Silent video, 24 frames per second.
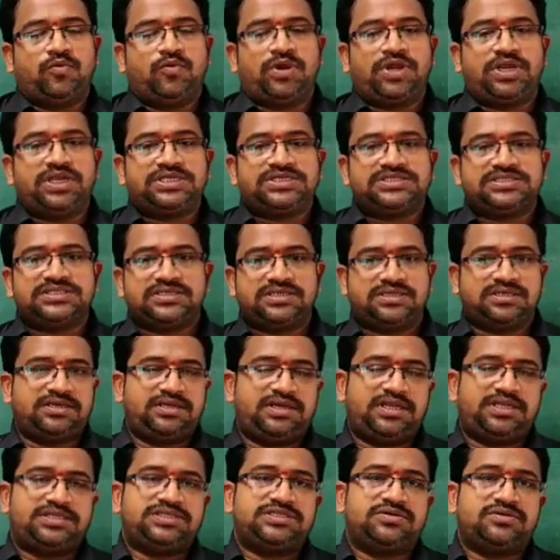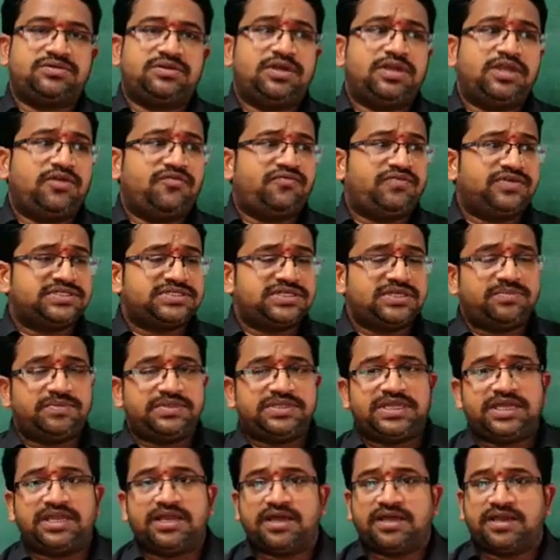What is the nature? If you see
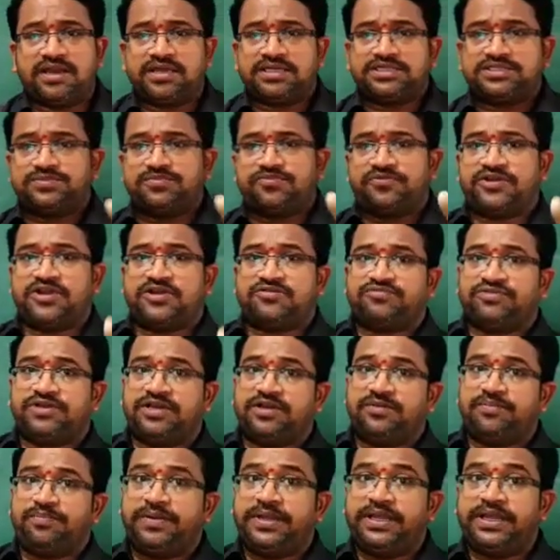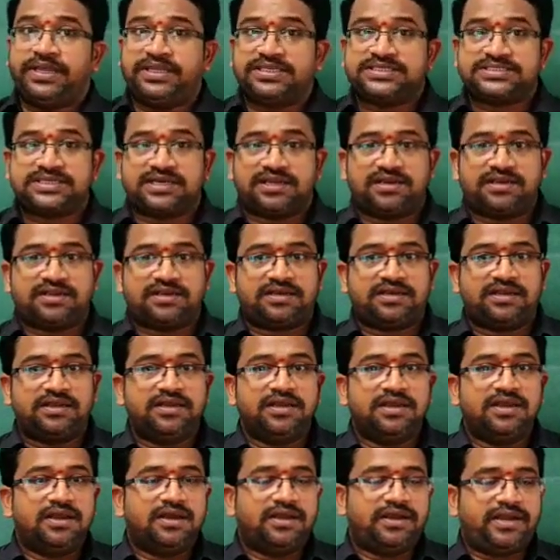methyl orange, phenolphthalein, pink is
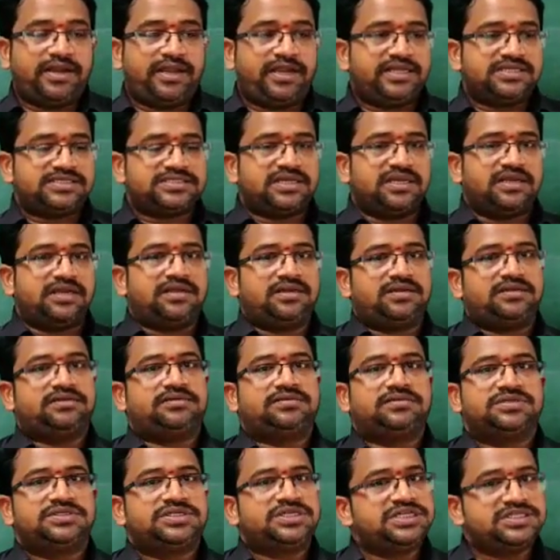color, red is color,